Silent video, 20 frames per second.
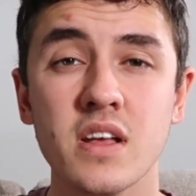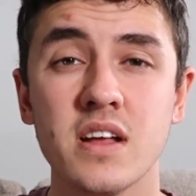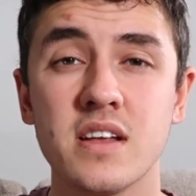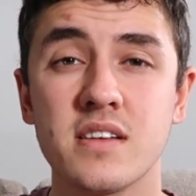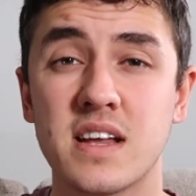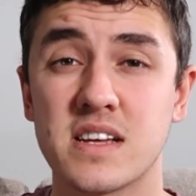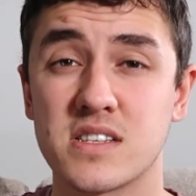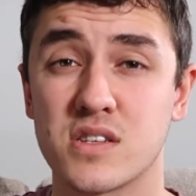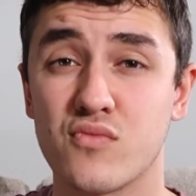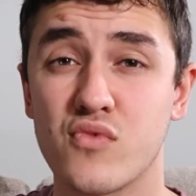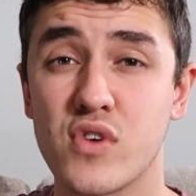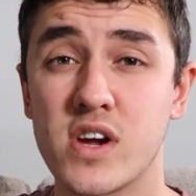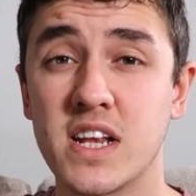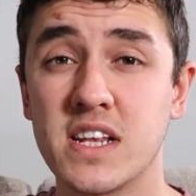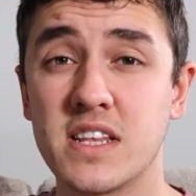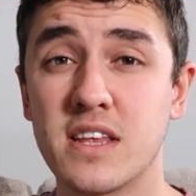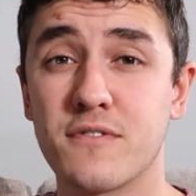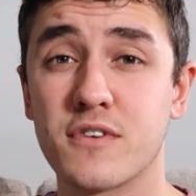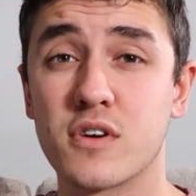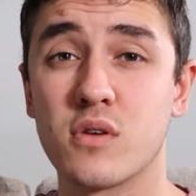that's a really
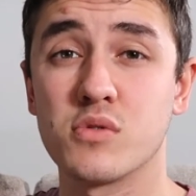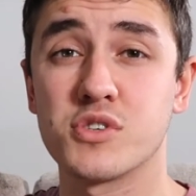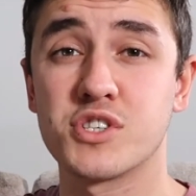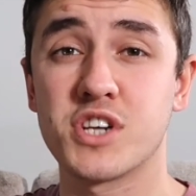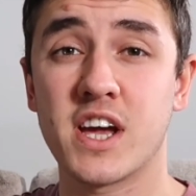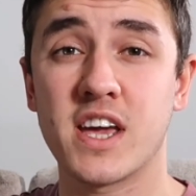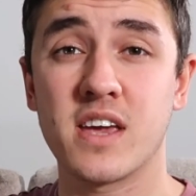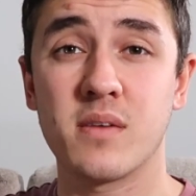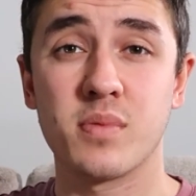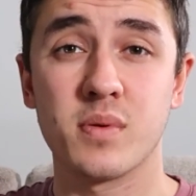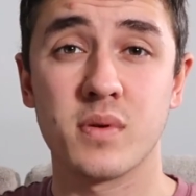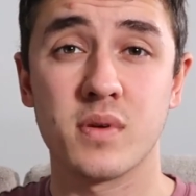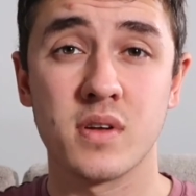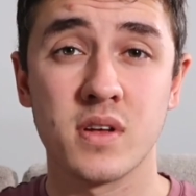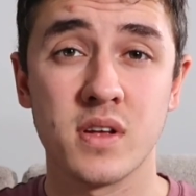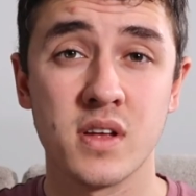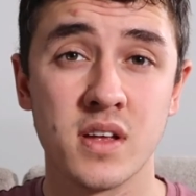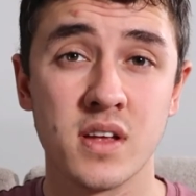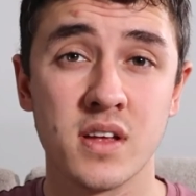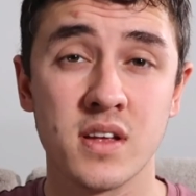difficult shape,
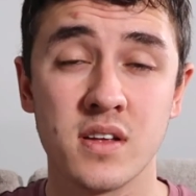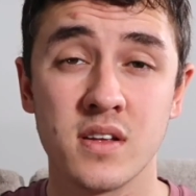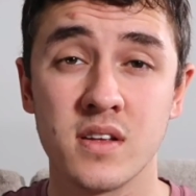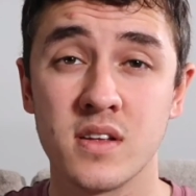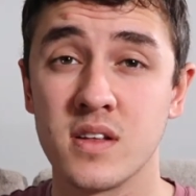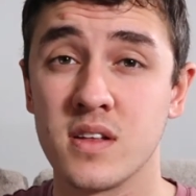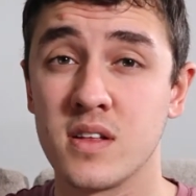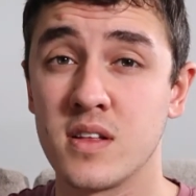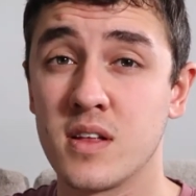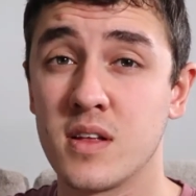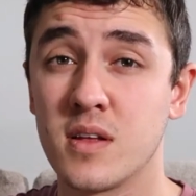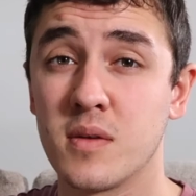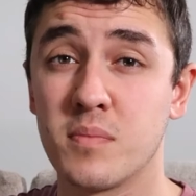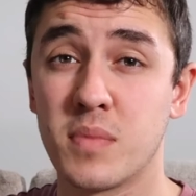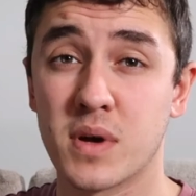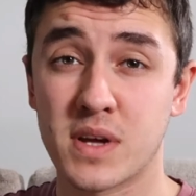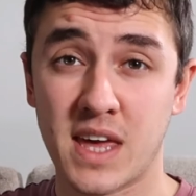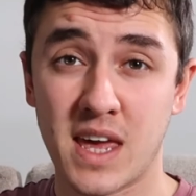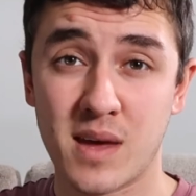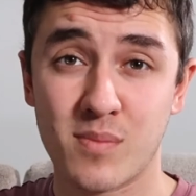
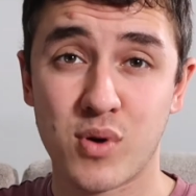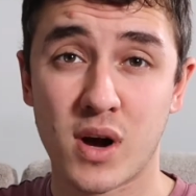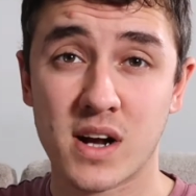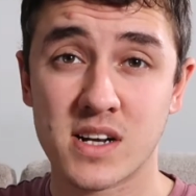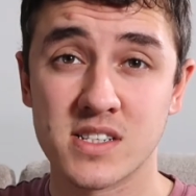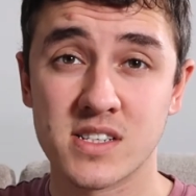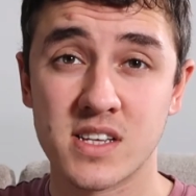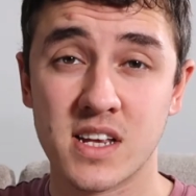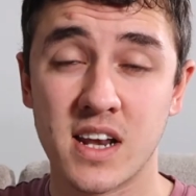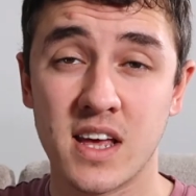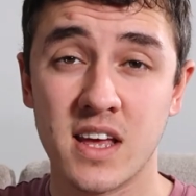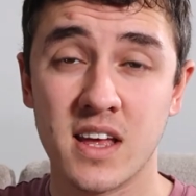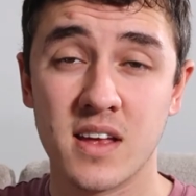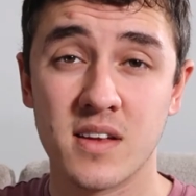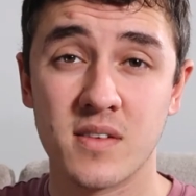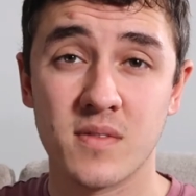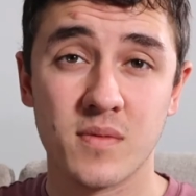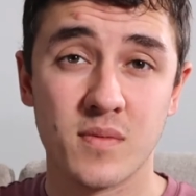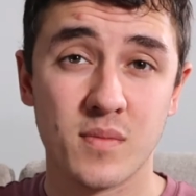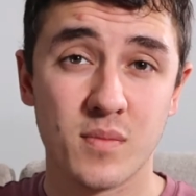but keep practicing
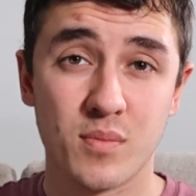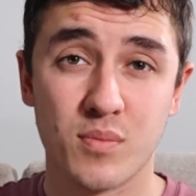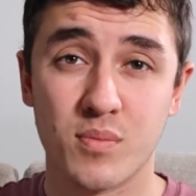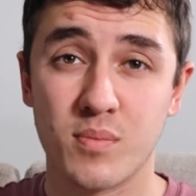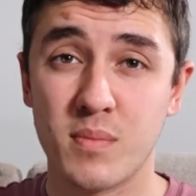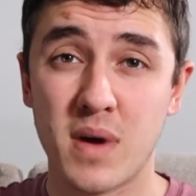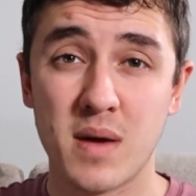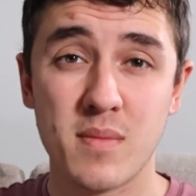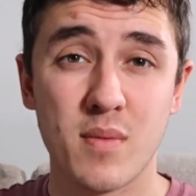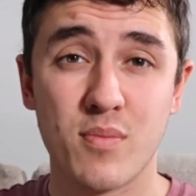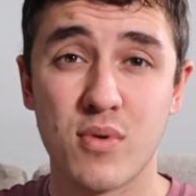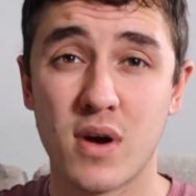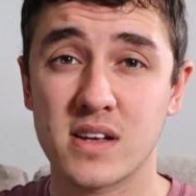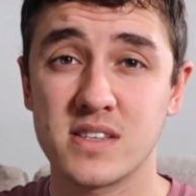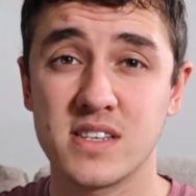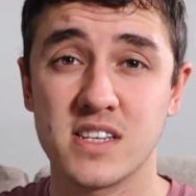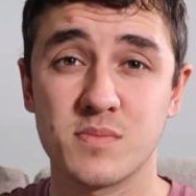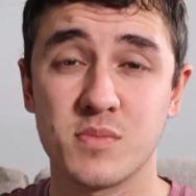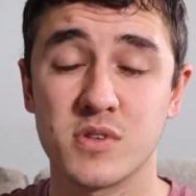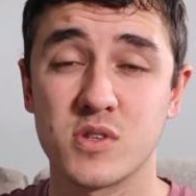it. Maybe
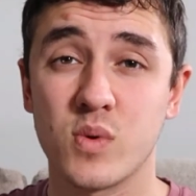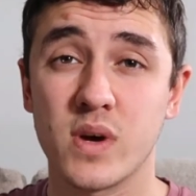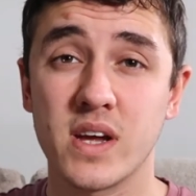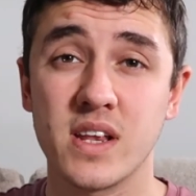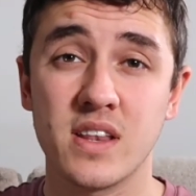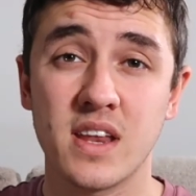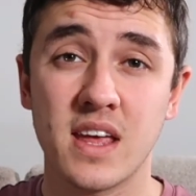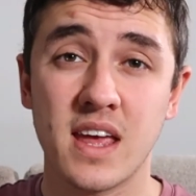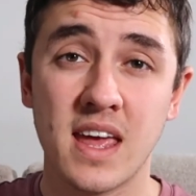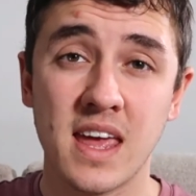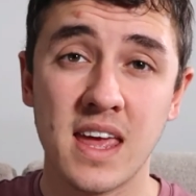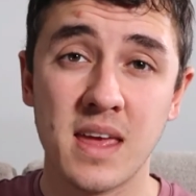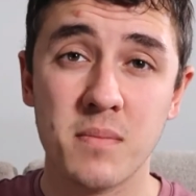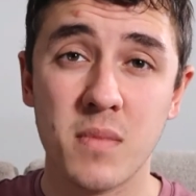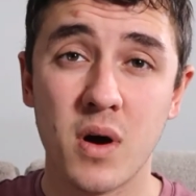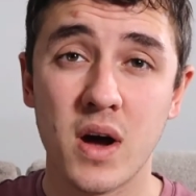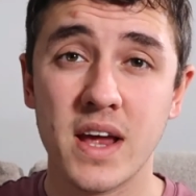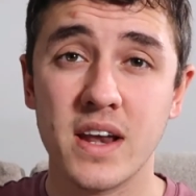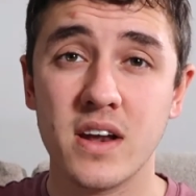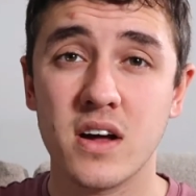practice between the E
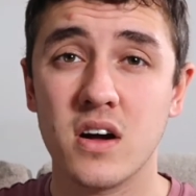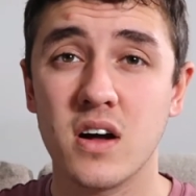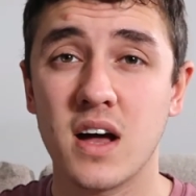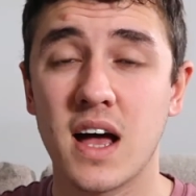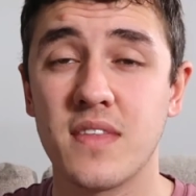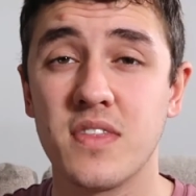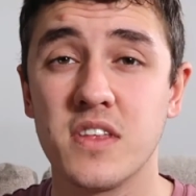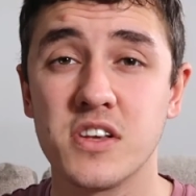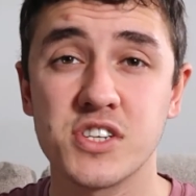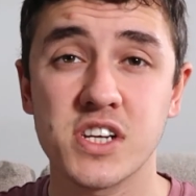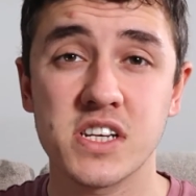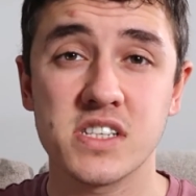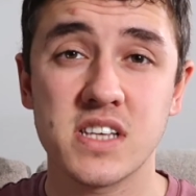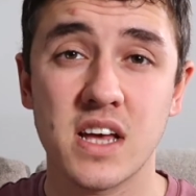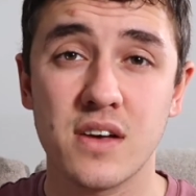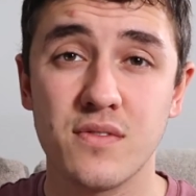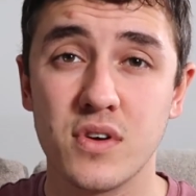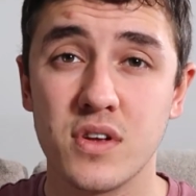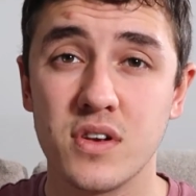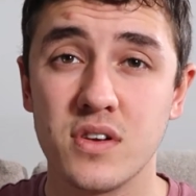minor and the
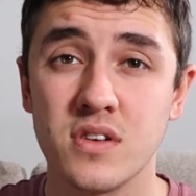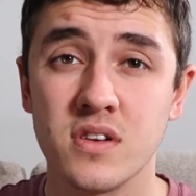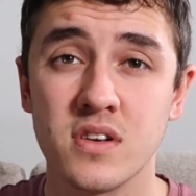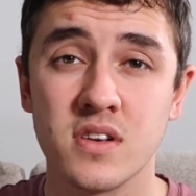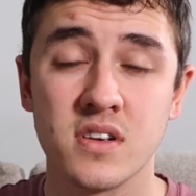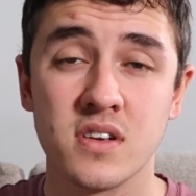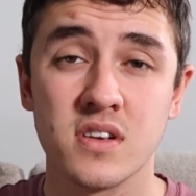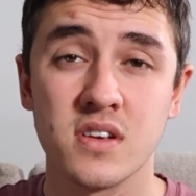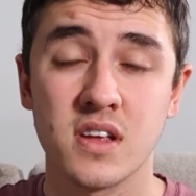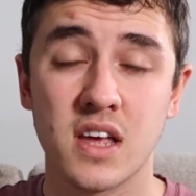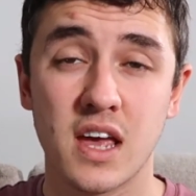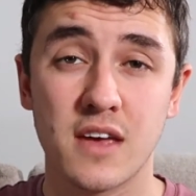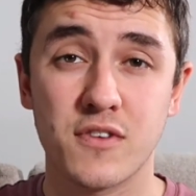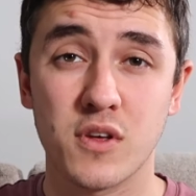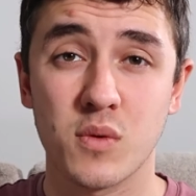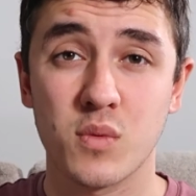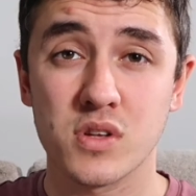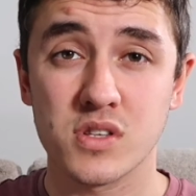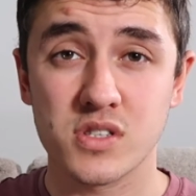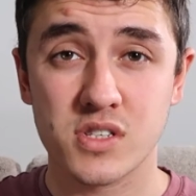G7 if
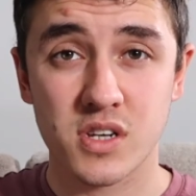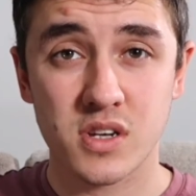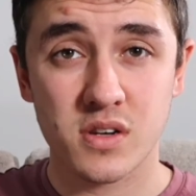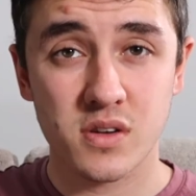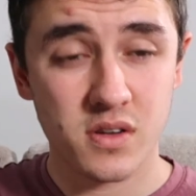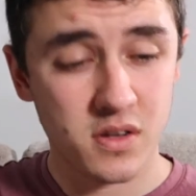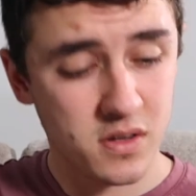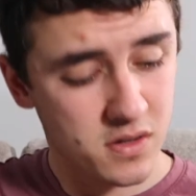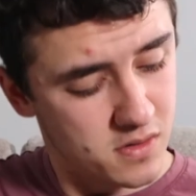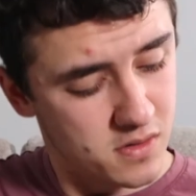you want to.